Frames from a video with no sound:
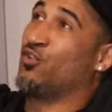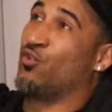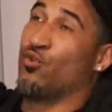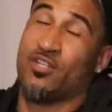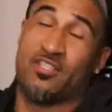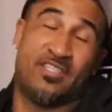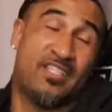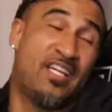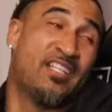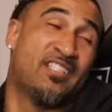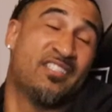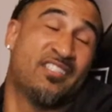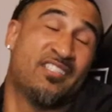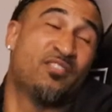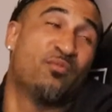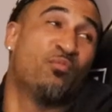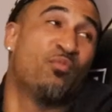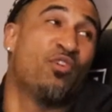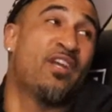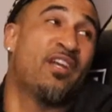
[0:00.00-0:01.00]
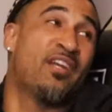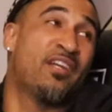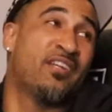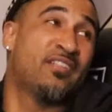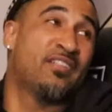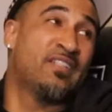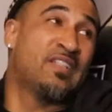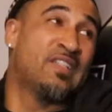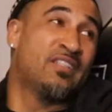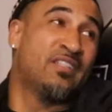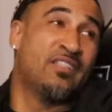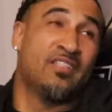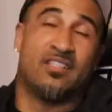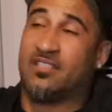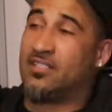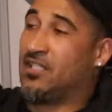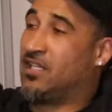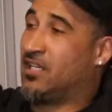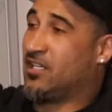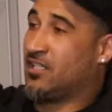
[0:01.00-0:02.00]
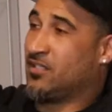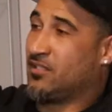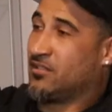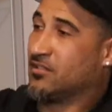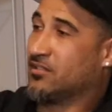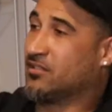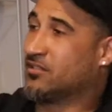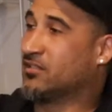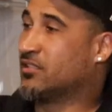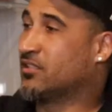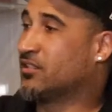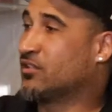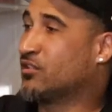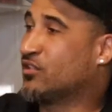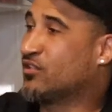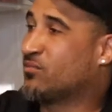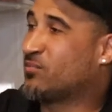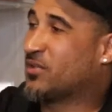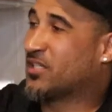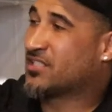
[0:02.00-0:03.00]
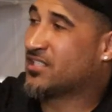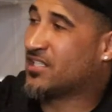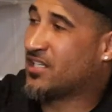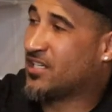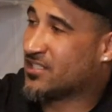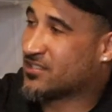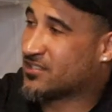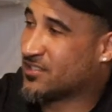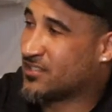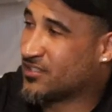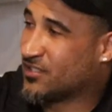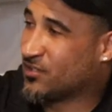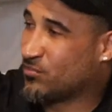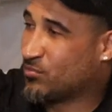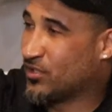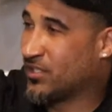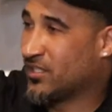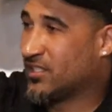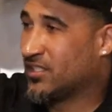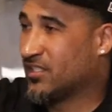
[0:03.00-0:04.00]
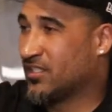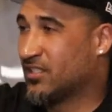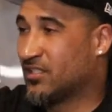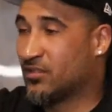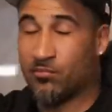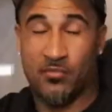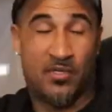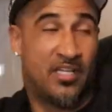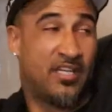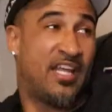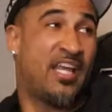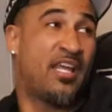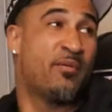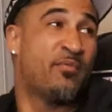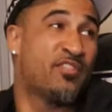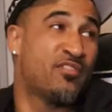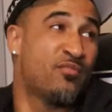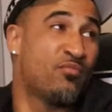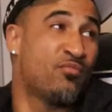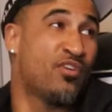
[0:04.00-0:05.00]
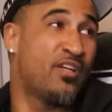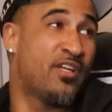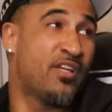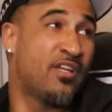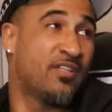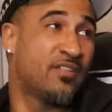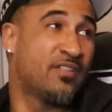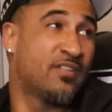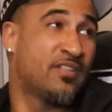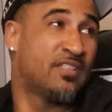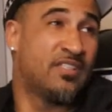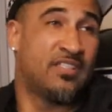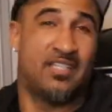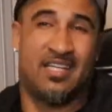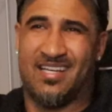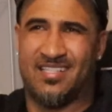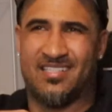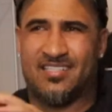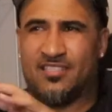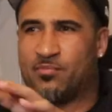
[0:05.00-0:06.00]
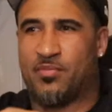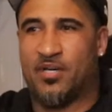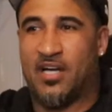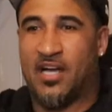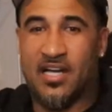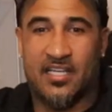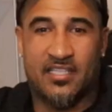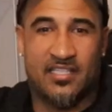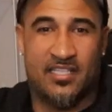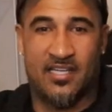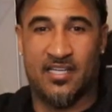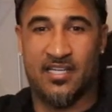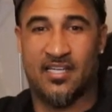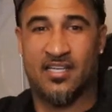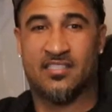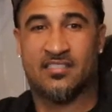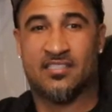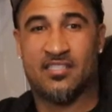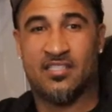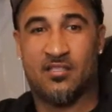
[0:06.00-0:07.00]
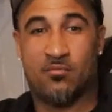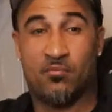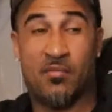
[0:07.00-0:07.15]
Corey Sanders is a brand. Mm-hmm. Like I don't know if my tag's up there, but my name is a brand. Yeah. Not this podcast.